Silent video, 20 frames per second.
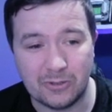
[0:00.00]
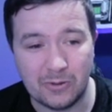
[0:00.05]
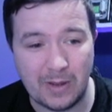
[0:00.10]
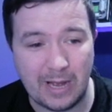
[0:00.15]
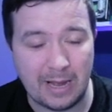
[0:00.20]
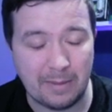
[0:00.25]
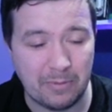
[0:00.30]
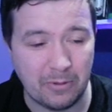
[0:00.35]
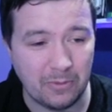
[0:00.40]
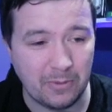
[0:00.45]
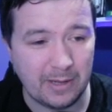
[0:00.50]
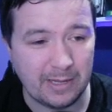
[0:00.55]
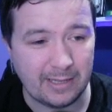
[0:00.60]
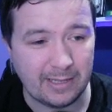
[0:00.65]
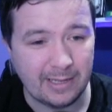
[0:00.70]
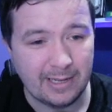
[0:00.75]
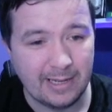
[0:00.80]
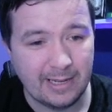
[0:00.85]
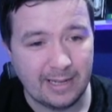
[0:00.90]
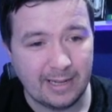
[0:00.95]
Apoel.
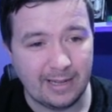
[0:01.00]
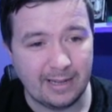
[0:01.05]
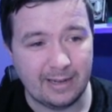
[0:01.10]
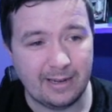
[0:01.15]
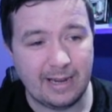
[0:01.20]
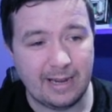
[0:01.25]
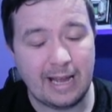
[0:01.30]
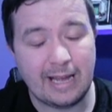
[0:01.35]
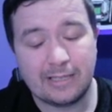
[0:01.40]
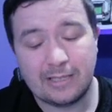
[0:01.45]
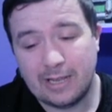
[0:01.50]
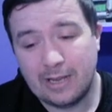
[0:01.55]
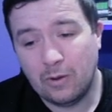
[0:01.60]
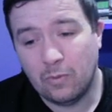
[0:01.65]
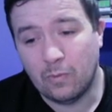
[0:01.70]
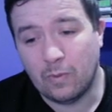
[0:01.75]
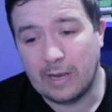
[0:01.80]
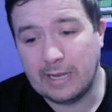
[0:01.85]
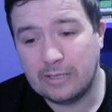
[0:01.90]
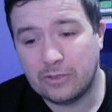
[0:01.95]
Uh, at,
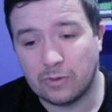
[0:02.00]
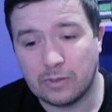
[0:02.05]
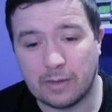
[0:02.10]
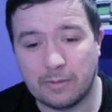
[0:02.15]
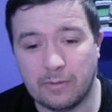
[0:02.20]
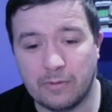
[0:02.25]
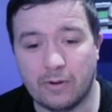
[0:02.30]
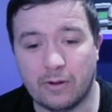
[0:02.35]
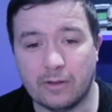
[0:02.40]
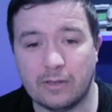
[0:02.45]
away, don't get me wrong.